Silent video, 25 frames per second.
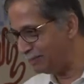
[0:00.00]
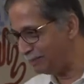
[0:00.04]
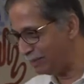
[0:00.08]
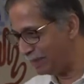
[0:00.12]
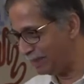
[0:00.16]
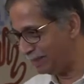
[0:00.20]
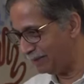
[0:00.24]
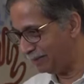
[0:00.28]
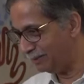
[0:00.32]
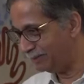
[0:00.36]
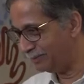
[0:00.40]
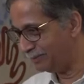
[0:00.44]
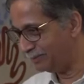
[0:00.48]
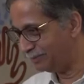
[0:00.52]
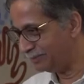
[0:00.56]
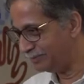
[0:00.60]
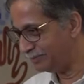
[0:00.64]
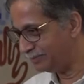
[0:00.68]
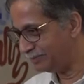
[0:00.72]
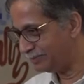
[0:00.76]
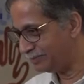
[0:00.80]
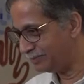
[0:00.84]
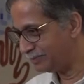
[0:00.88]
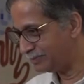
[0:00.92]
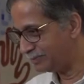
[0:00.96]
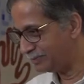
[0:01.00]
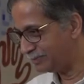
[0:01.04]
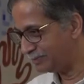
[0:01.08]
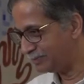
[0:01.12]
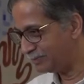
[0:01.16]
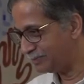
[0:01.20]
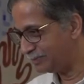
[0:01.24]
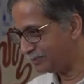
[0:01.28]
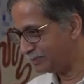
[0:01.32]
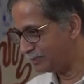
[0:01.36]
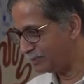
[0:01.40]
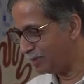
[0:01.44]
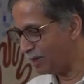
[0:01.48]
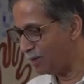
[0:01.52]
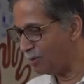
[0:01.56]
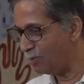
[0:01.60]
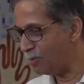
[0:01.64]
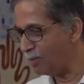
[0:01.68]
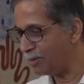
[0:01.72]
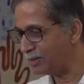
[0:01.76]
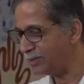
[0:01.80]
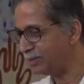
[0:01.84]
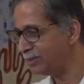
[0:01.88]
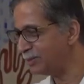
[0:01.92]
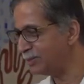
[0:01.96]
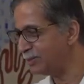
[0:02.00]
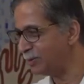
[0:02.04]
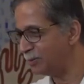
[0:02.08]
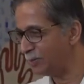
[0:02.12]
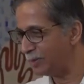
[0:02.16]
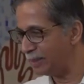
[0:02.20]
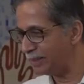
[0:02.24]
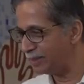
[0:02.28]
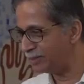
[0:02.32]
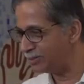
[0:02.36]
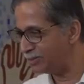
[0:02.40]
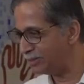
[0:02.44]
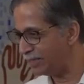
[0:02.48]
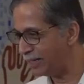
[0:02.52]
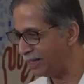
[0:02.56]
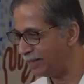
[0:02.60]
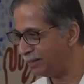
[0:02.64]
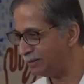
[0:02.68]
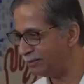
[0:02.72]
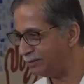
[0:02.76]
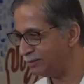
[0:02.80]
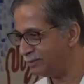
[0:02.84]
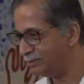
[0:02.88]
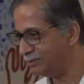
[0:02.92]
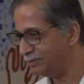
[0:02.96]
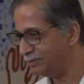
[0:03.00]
middle. Now what is the weight shared?